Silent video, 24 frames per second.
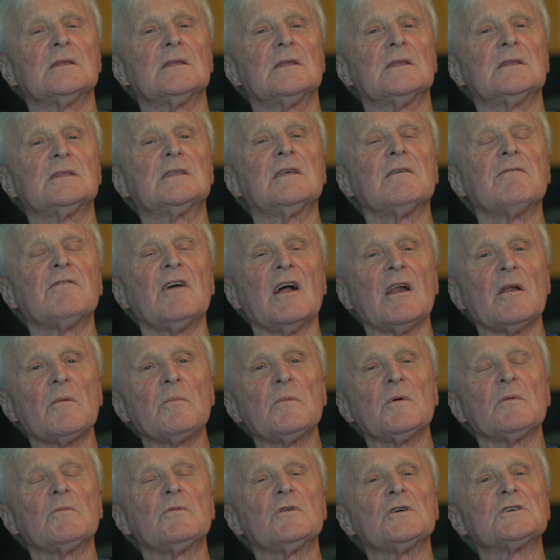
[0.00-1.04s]

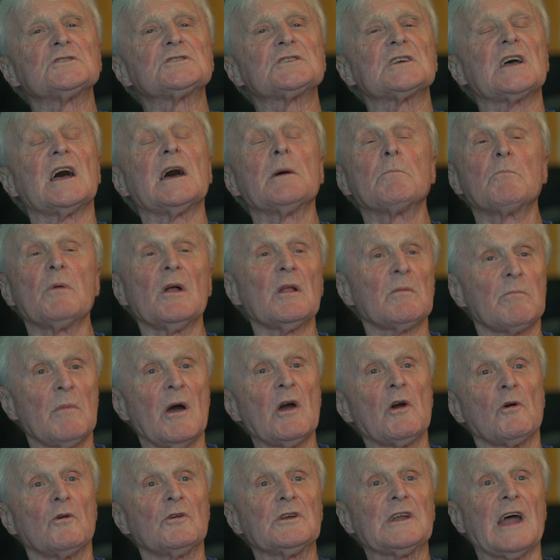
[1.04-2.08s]
Development was, I built my
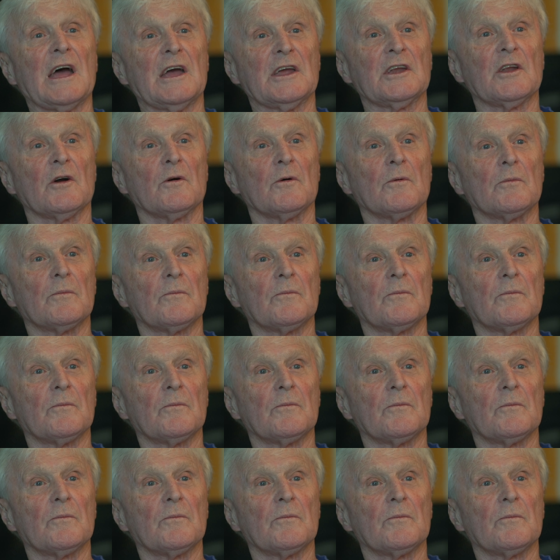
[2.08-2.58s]
own dyno.